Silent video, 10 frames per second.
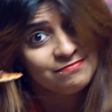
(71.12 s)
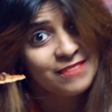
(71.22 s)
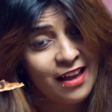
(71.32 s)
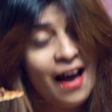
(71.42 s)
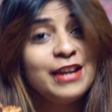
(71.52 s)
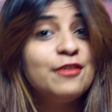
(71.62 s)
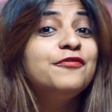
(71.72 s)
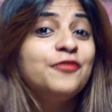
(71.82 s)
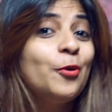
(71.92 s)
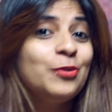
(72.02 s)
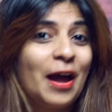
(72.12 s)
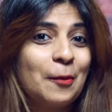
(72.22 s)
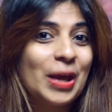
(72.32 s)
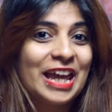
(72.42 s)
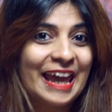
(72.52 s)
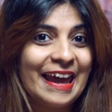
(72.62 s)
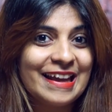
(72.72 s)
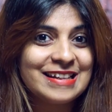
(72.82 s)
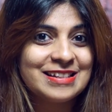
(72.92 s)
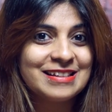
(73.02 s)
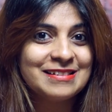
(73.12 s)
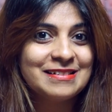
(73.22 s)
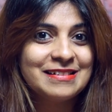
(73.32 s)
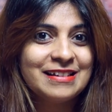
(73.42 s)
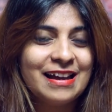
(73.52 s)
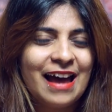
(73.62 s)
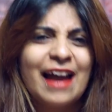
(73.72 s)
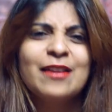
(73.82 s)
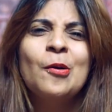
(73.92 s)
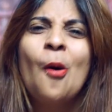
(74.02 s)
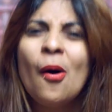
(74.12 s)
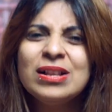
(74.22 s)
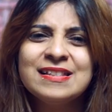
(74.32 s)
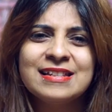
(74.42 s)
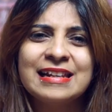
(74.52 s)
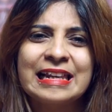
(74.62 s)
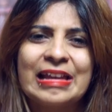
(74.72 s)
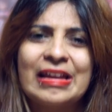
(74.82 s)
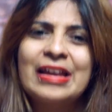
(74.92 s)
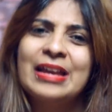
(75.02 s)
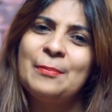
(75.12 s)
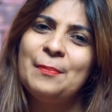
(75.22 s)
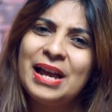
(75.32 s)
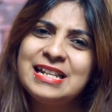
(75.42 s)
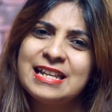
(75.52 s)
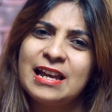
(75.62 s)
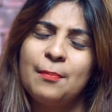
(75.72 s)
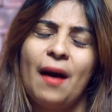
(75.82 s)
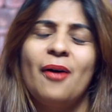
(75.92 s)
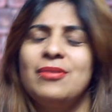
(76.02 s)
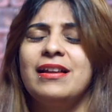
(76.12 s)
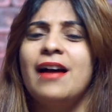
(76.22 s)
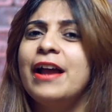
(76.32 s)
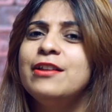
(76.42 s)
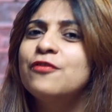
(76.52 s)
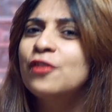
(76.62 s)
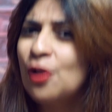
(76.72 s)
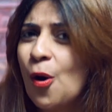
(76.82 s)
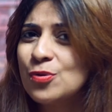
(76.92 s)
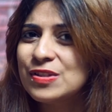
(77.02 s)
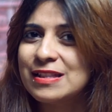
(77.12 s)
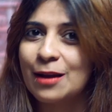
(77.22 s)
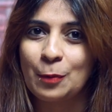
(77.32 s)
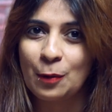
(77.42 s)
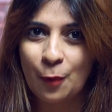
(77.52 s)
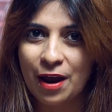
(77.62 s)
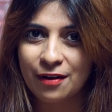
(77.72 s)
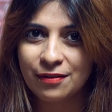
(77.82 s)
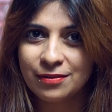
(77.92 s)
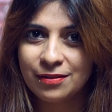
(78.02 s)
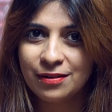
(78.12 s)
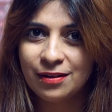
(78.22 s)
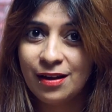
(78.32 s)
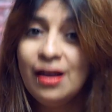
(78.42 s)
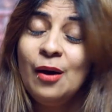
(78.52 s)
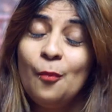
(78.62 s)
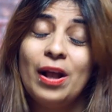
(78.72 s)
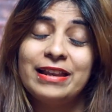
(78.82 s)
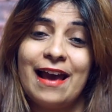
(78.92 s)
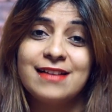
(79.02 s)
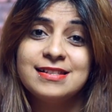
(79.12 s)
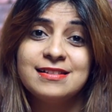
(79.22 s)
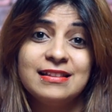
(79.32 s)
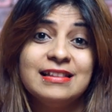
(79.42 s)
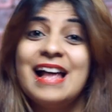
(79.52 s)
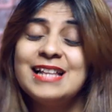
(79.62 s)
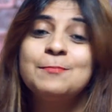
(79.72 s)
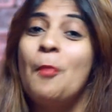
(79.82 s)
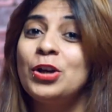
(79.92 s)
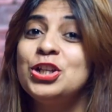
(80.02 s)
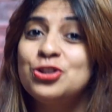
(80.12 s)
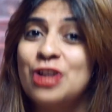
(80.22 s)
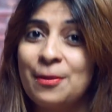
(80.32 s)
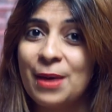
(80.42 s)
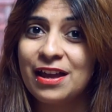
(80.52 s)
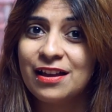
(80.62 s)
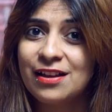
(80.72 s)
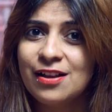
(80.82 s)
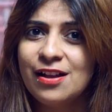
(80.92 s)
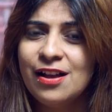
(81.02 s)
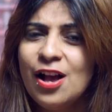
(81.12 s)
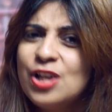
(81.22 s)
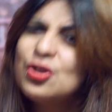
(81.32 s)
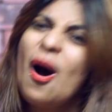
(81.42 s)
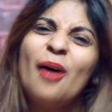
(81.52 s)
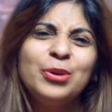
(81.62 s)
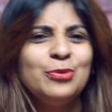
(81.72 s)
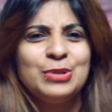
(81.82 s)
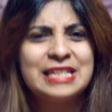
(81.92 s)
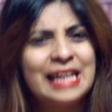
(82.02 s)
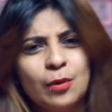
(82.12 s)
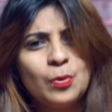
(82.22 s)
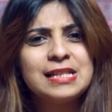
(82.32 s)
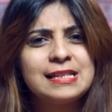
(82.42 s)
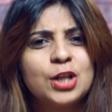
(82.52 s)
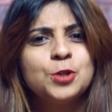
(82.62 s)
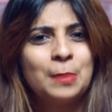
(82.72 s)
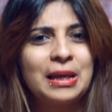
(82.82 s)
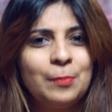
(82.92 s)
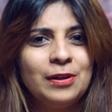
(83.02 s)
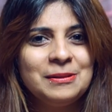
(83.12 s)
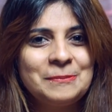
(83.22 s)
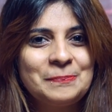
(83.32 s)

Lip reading: the kind of food that we eat, and constantly commenting about the kind of clothes that we wear. Well, yes, that's body shaming. So how do you deal with such people?